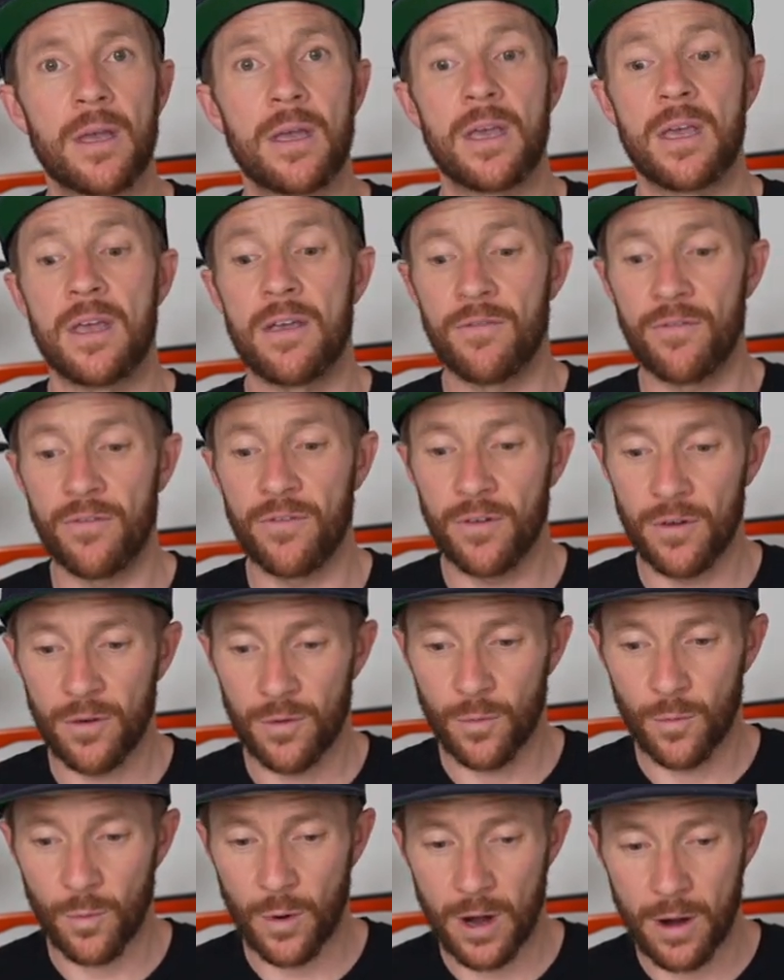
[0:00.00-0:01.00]
if
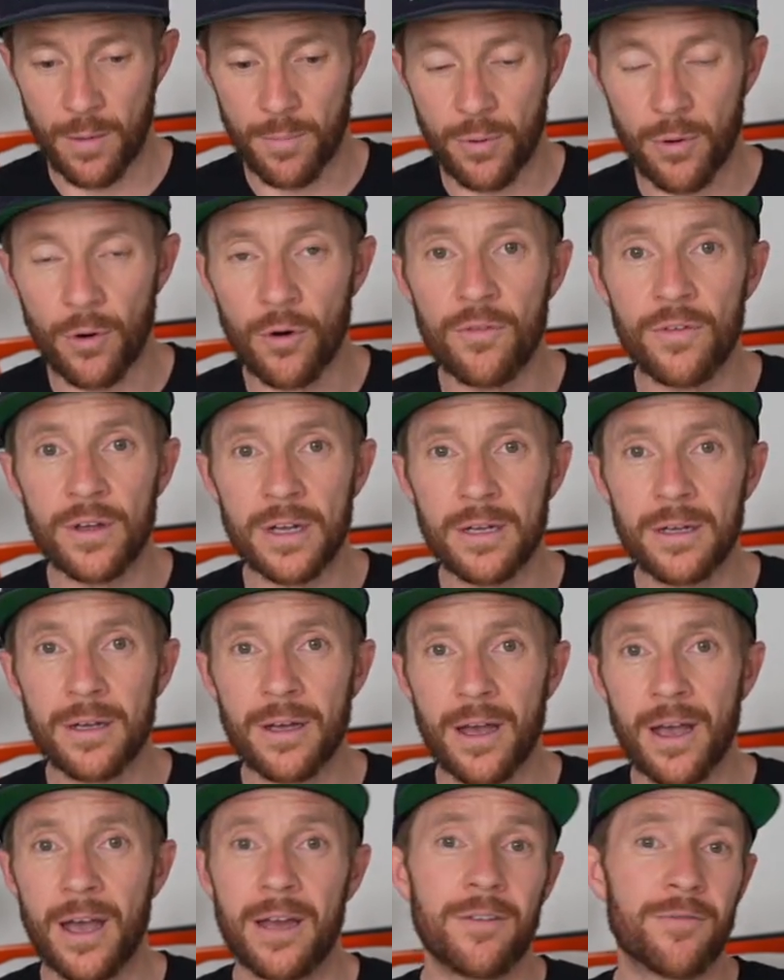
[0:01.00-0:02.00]
we're improving
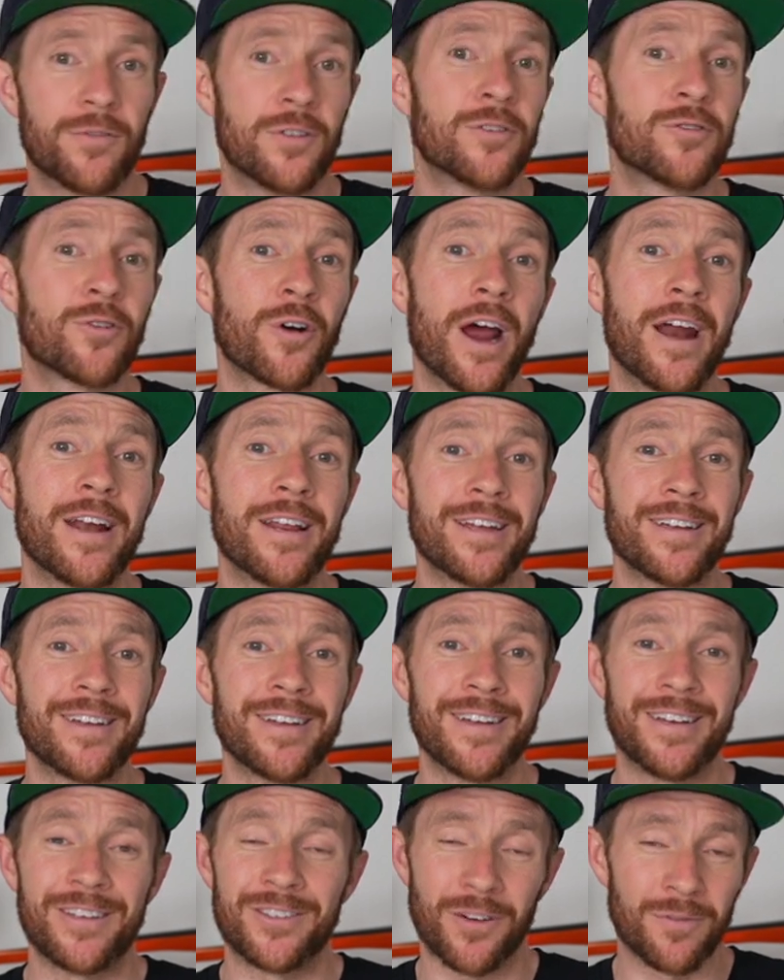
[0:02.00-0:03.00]
and if the
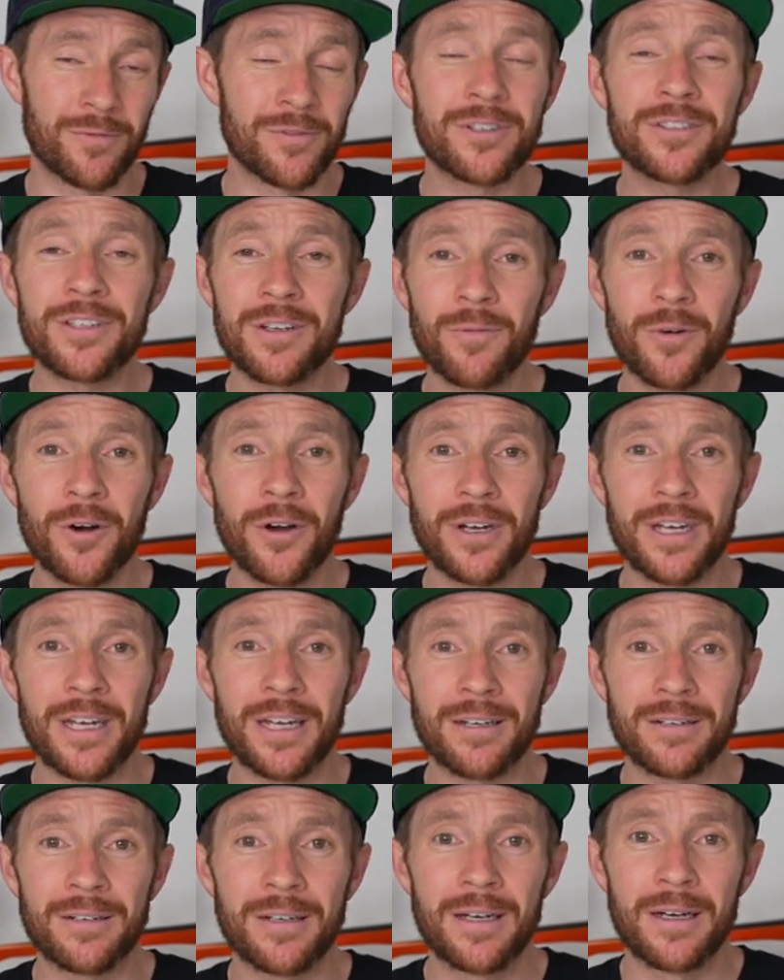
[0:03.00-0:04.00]
training is obviously
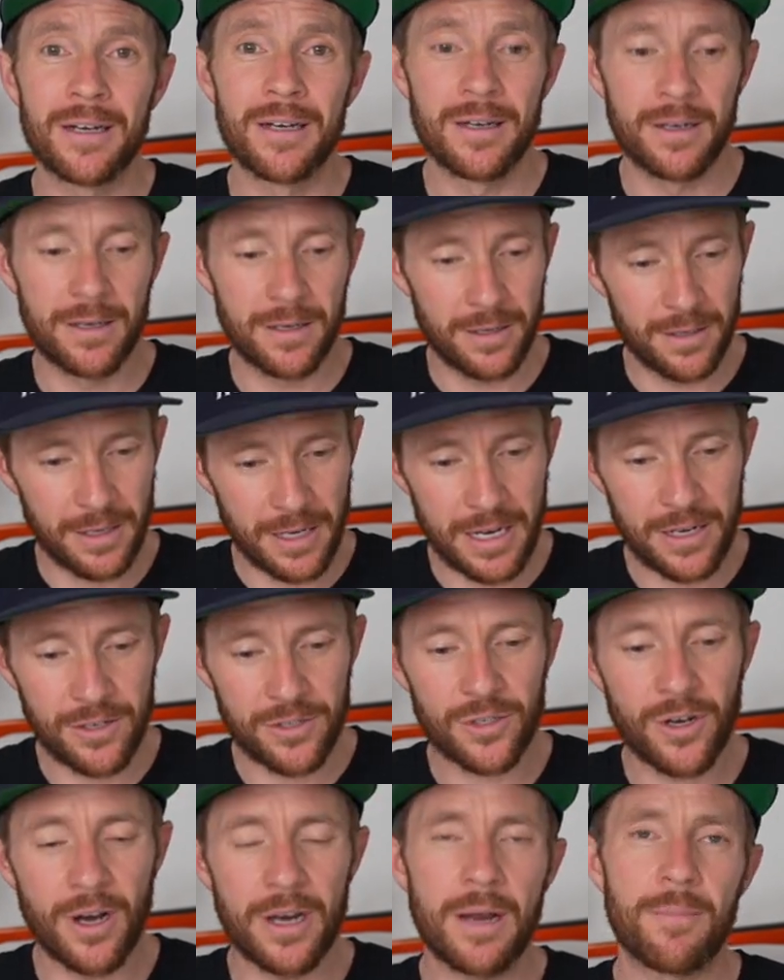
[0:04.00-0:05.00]
working.
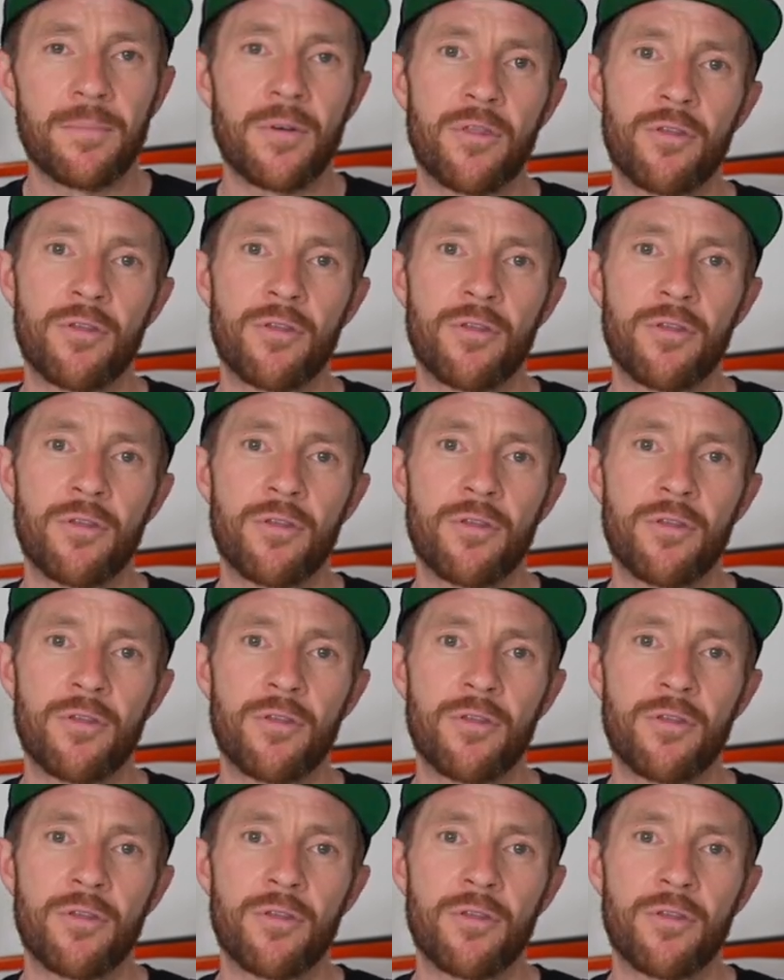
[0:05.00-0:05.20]
Insight number